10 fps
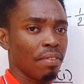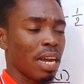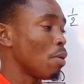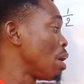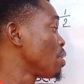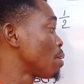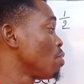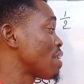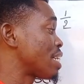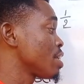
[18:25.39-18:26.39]
And when we
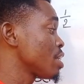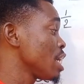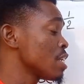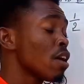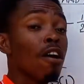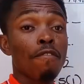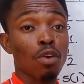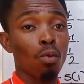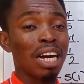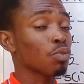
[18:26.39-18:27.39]
remove 96
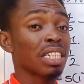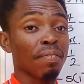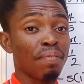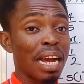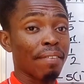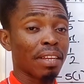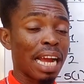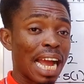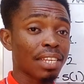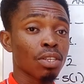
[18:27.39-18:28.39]
from 125,
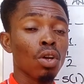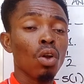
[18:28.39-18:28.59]
guys,